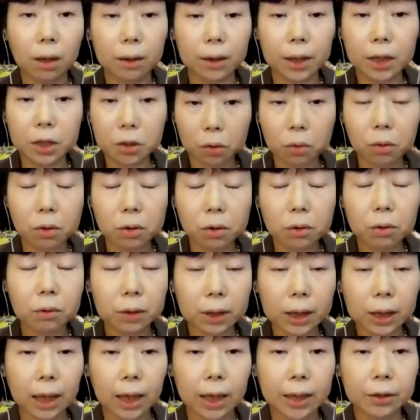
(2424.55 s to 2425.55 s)
It's also
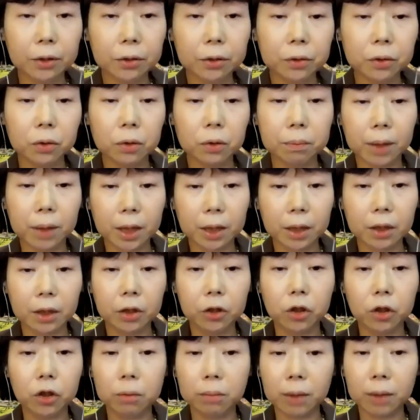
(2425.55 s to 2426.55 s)
tied to many
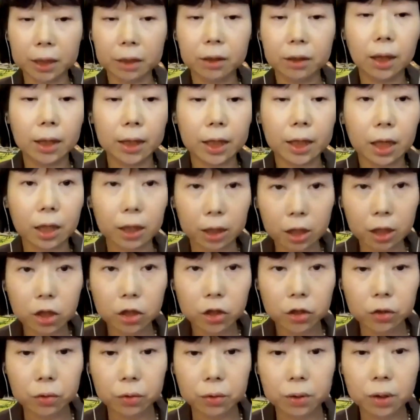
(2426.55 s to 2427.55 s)
humanitarian
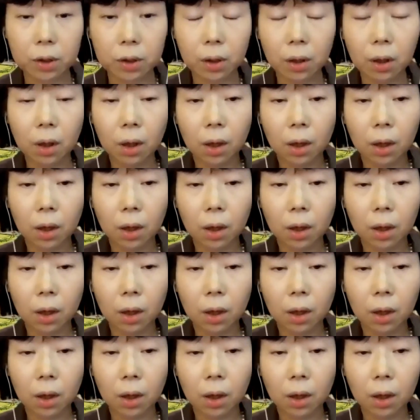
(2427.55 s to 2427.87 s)
issues.